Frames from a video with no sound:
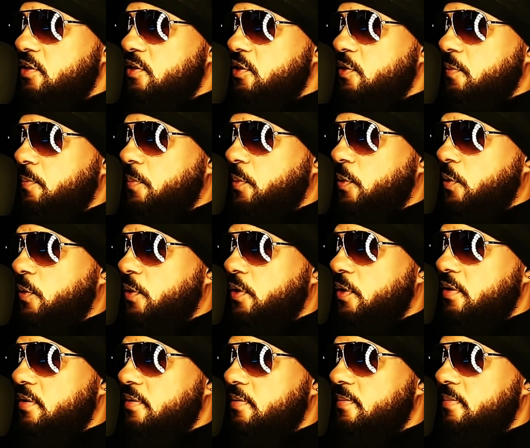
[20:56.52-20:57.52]

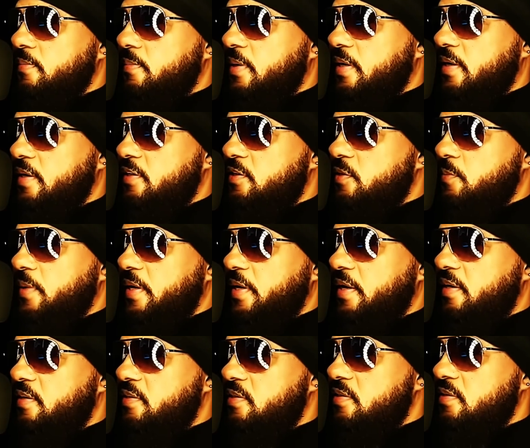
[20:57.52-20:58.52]
support by his
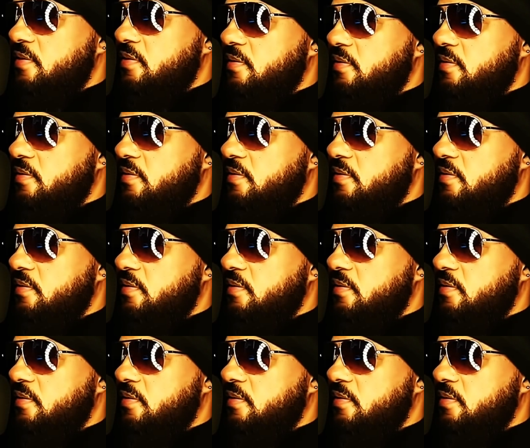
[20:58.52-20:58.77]
base,